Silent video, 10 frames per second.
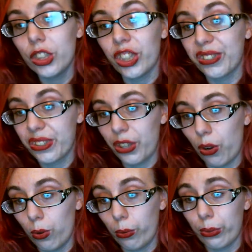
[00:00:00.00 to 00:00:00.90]
there's
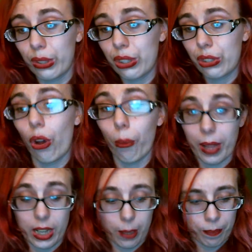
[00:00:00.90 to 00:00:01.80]
so
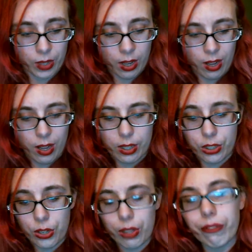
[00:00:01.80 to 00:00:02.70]
many.
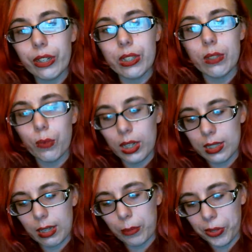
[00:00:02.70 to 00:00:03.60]
So the first
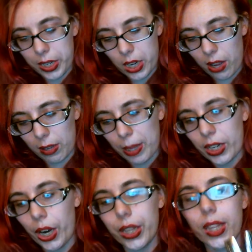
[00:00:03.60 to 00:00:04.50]
ones I'm going to talk
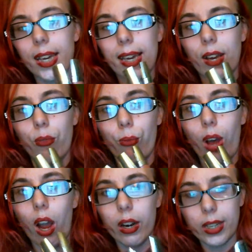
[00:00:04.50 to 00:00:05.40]
about are the
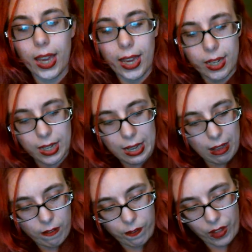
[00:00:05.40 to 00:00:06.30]
Hard Candy
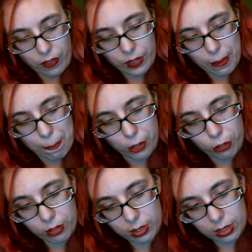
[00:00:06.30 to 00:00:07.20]
Velvet
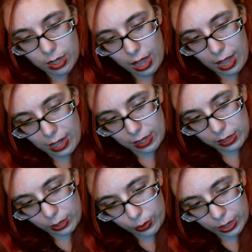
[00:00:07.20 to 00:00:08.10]
Mousse
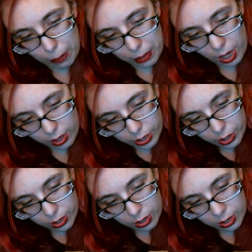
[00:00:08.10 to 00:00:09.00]
liquid lip
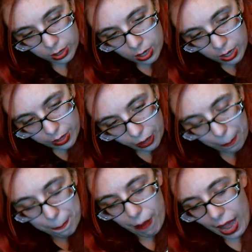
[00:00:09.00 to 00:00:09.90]
colors. They're
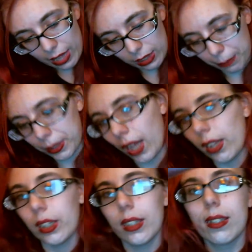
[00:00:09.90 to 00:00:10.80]
matte lip
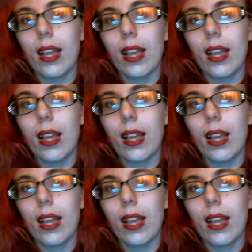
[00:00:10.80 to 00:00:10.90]
colors,